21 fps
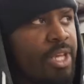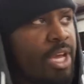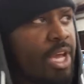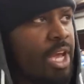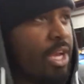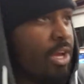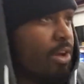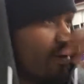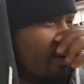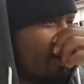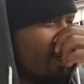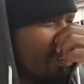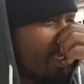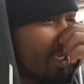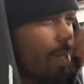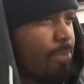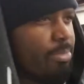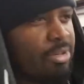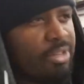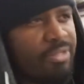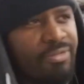I called a
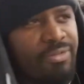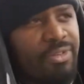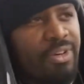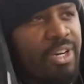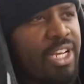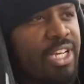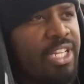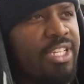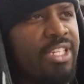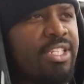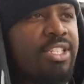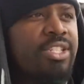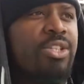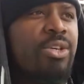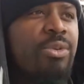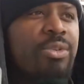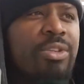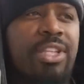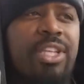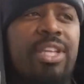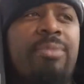couple of friends,
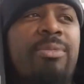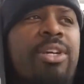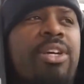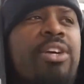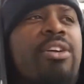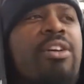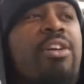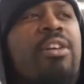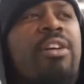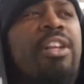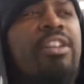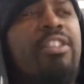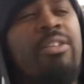told them to call